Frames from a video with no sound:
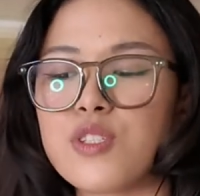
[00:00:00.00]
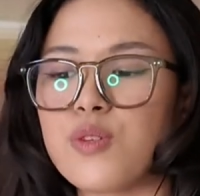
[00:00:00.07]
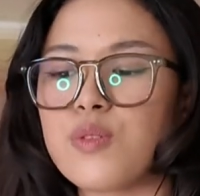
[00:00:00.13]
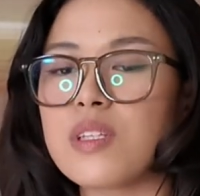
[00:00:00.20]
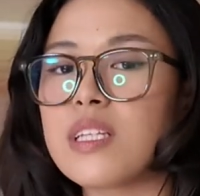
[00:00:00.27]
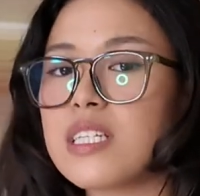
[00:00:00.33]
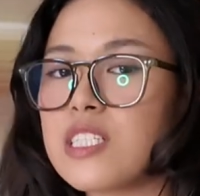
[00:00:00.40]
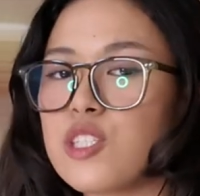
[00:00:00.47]

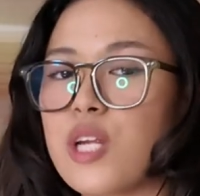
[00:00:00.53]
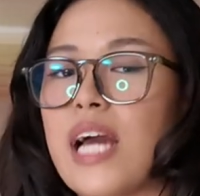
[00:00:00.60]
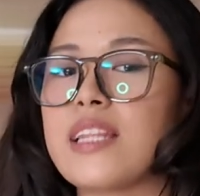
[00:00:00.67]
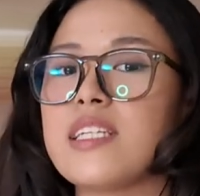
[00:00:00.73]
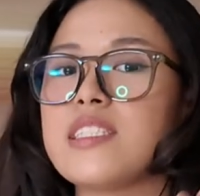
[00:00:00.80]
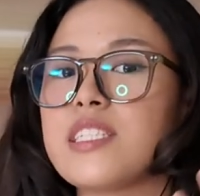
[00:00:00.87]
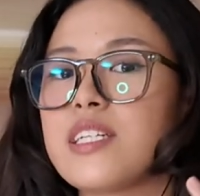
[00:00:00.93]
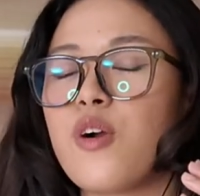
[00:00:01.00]
So this
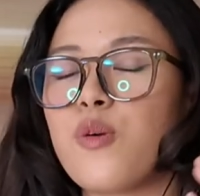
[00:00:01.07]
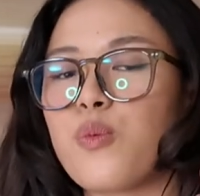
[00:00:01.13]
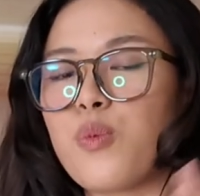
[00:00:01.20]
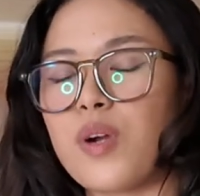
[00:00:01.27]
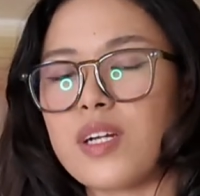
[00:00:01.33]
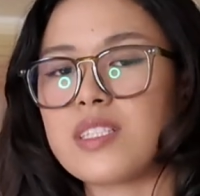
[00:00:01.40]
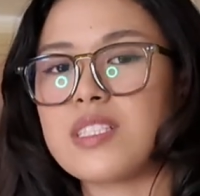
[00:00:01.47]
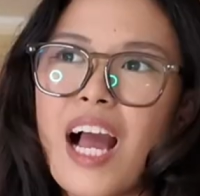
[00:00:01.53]
strategy
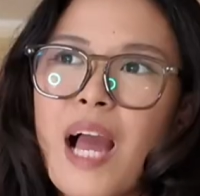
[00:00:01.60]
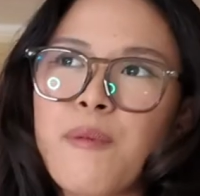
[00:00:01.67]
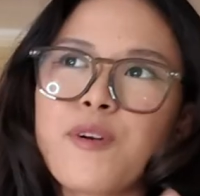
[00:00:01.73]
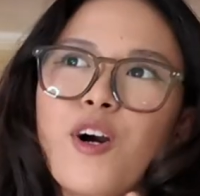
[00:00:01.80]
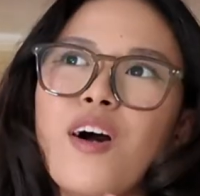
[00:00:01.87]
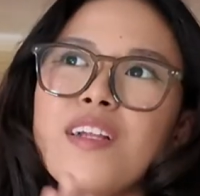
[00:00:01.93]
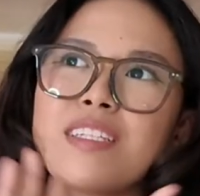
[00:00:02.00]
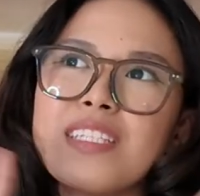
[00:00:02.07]
works. I'm
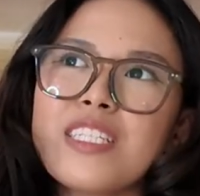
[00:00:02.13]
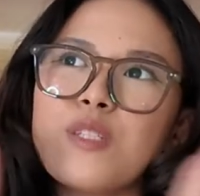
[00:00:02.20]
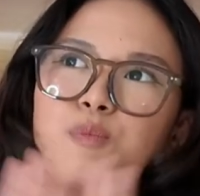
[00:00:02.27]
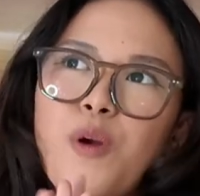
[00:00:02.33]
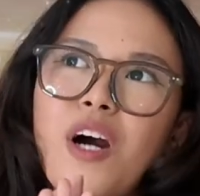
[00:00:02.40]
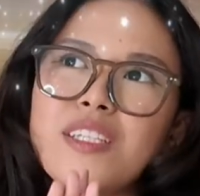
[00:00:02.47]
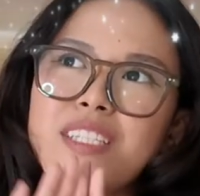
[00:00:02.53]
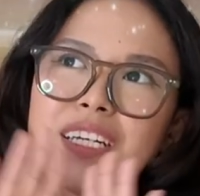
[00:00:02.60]
calling this
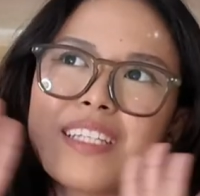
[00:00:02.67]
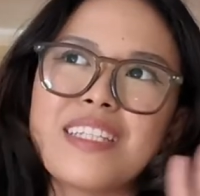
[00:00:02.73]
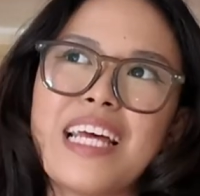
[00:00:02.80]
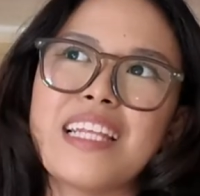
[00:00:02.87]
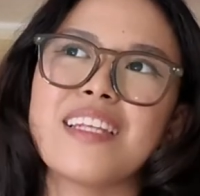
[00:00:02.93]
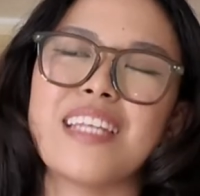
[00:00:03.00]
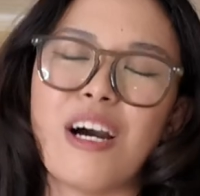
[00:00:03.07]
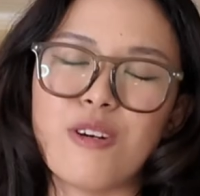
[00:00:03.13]
Project
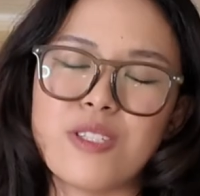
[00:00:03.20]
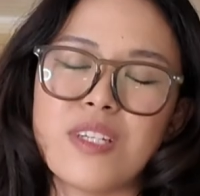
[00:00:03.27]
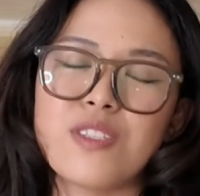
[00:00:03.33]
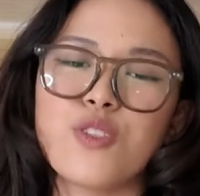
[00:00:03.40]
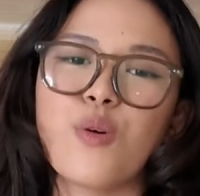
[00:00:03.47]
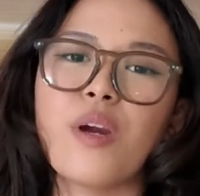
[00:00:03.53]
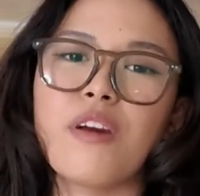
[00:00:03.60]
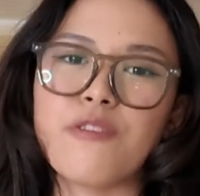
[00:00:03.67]
10,000.
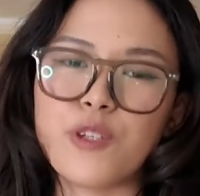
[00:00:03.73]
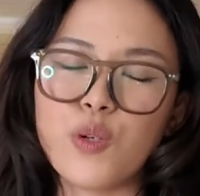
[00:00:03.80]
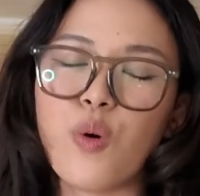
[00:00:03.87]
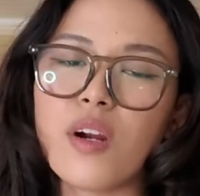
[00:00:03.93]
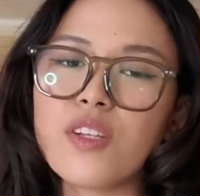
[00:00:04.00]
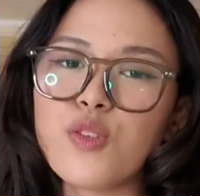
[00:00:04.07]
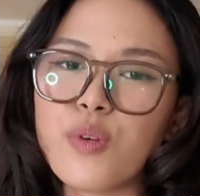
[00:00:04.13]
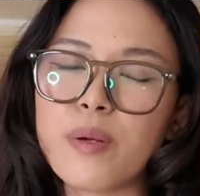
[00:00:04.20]
So if you
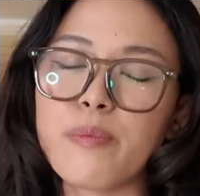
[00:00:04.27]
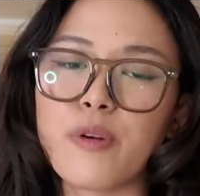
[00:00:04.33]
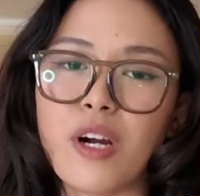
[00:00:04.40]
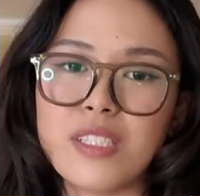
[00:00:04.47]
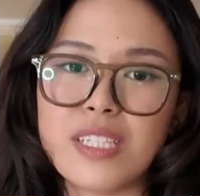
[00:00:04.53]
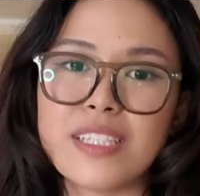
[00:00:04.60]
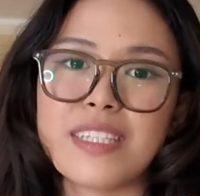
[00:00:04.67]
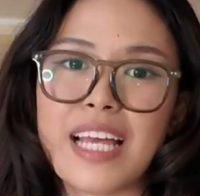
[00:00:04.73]
are doing
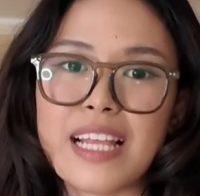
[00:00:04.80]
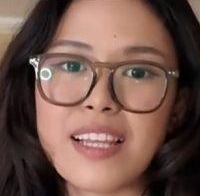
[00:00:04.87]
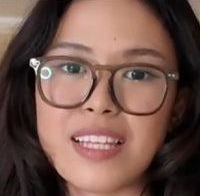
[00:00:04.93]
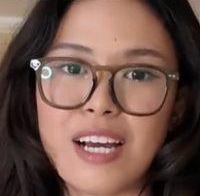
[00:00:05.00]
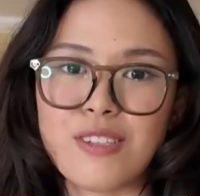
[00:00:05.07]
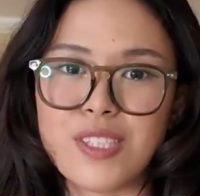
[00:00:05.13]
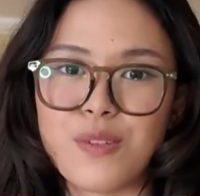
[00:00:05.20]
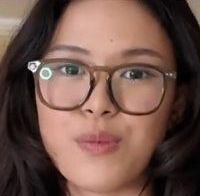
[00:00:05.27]
Project
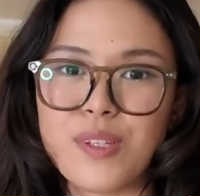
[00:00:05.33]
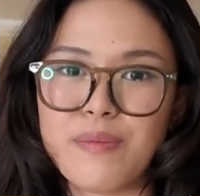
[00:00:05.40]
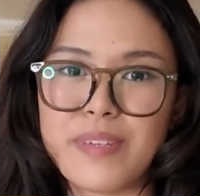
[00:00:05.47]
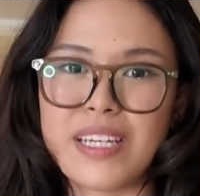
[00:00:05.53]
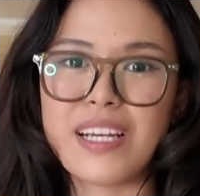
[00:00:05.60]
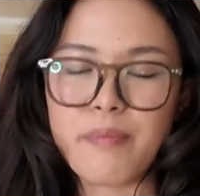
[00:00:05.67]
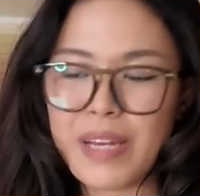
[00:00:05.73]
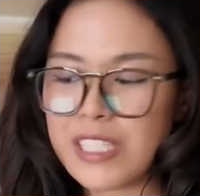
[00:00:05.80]
10,000 with
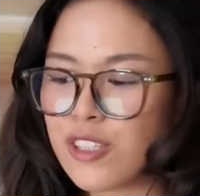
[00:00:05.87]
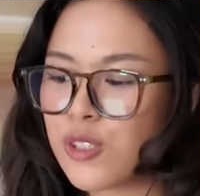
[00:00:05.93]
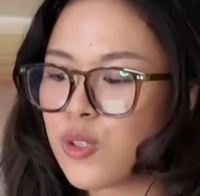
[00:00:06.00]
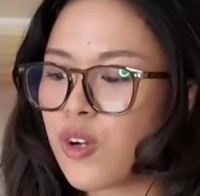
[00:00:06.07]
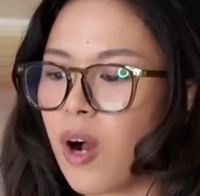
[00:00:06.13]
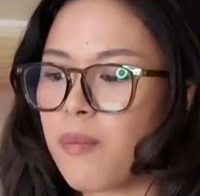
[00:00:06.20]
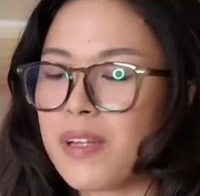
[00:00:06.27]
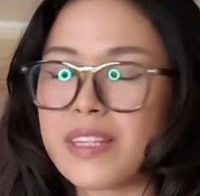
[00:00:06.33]
me, make sure to
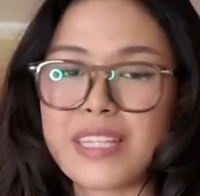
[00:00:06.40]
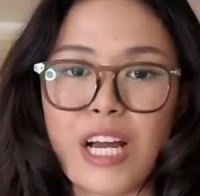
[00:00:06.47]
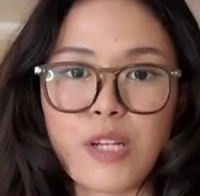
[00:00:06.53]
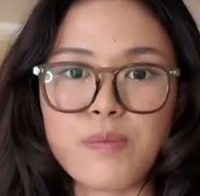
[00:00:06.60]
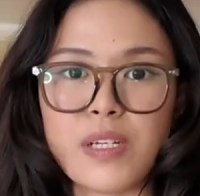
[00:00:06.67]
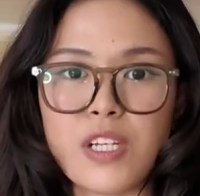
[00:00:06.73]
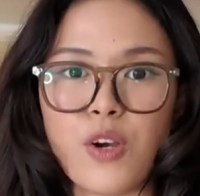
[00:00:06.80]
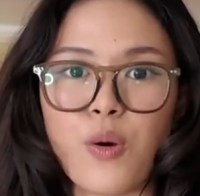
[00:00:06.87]
comment
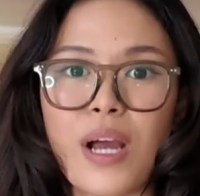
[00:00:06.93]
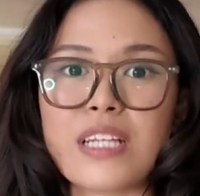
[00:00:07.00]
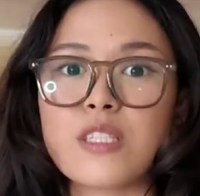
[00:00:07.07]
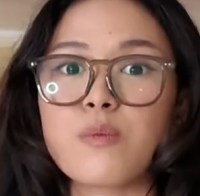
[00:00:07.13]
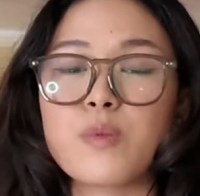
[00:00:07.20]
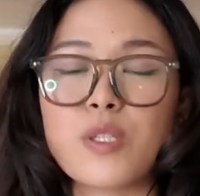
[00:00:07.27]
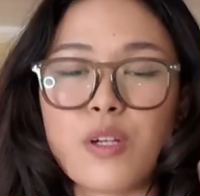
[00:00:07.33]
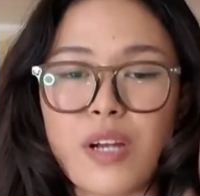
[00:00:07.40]
down below and
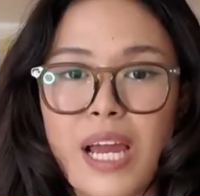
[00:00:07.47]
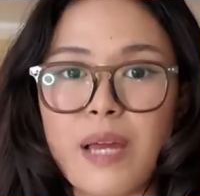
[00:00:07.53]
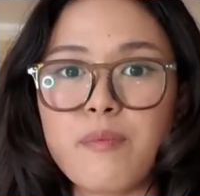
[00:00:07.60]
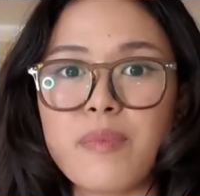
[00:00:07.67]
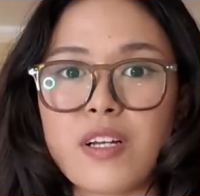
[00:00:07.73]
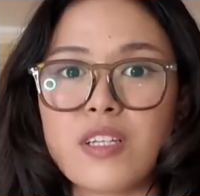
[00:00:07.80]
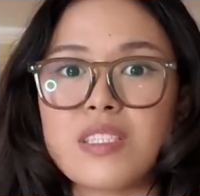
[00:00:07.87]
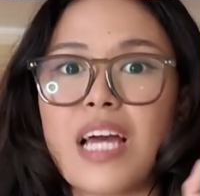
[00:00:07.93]
subscribe
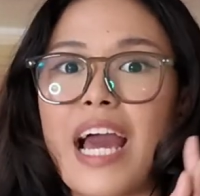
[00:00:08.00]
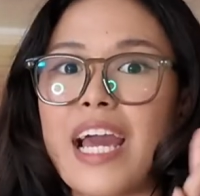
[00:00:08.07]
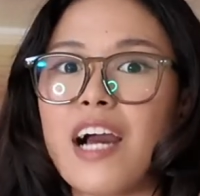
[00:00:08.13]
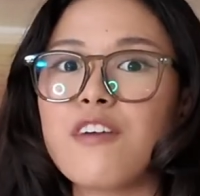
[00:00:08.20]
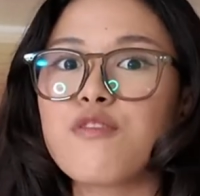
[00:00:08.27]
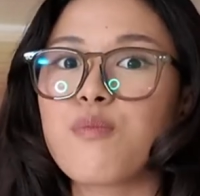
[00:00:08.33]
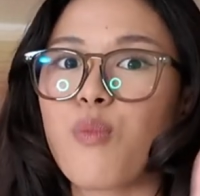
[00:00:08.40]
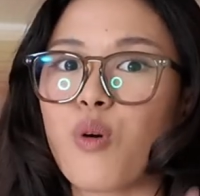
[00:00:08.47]
because I
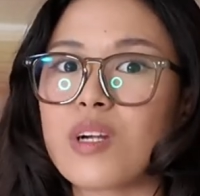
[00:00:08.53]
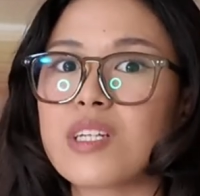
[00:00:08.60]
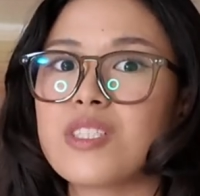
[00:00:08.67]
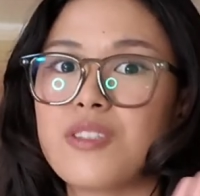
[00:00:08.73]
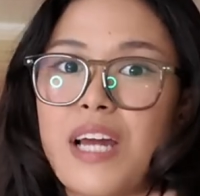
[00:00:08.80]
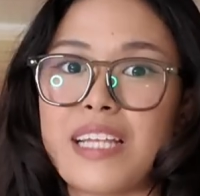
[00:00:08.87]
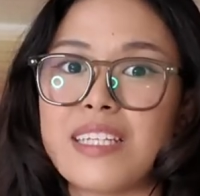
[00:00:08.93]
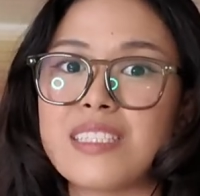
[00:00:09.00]
have more
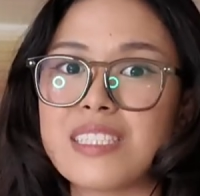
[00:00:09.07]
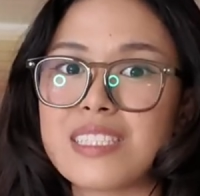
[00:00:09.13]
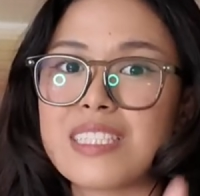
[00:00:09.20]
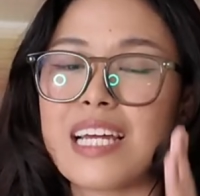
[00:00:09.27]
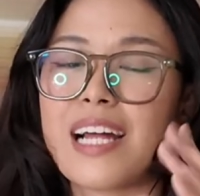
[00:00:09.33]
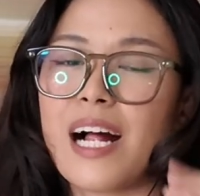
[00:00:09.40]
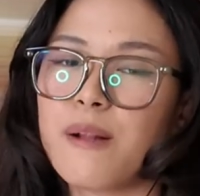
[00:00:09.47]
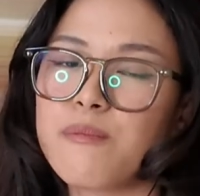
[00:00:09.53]
strategies
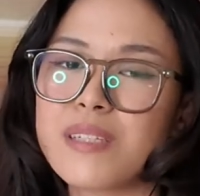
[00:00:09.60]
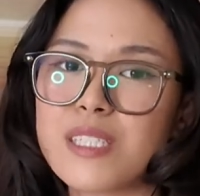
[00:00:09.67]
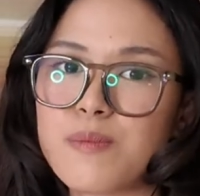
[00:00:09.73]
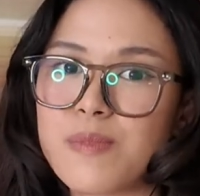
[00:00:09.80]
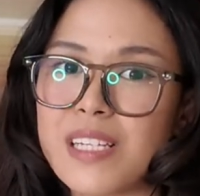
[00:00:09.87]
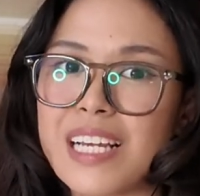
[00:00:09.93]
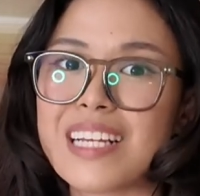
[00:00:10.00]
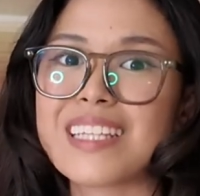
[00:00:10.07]
that I'll be
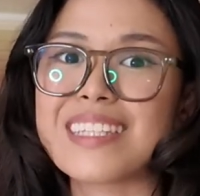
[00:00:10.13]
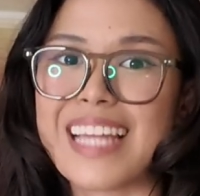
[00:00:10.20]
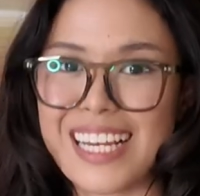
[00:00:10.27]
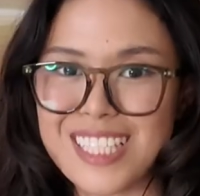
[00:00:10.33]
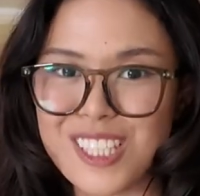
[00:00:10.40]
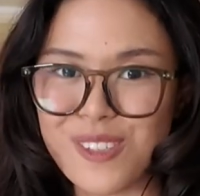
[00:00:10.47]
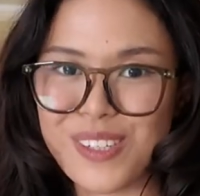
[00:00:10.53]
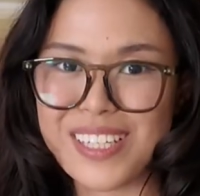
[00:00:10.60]
spilling
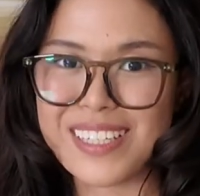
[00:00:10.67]
next week.